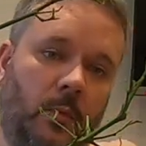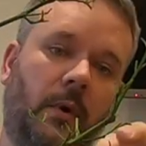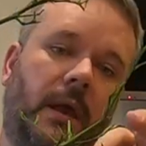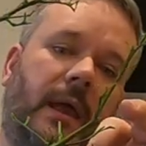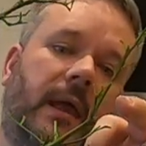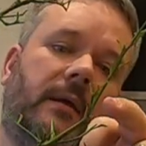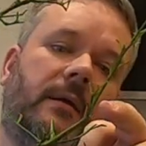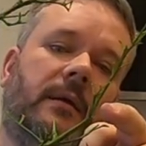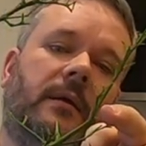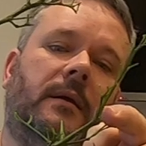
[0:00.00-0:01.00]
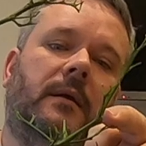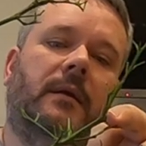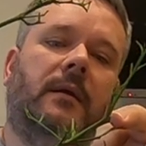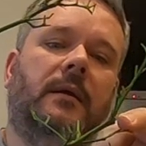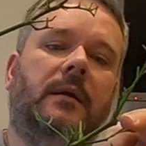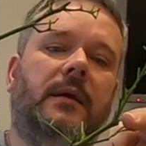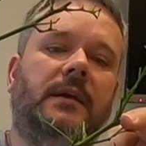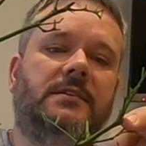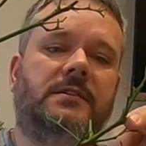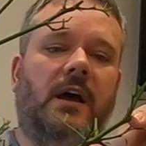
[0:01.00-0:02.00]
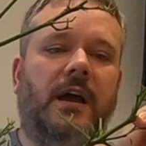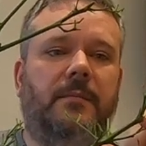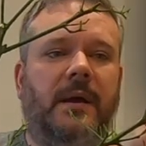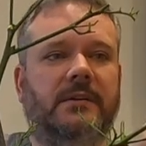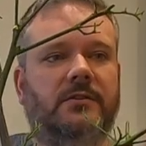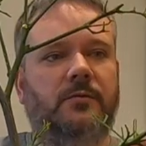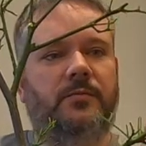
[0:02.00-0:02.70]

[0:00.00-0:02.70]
where it's died back to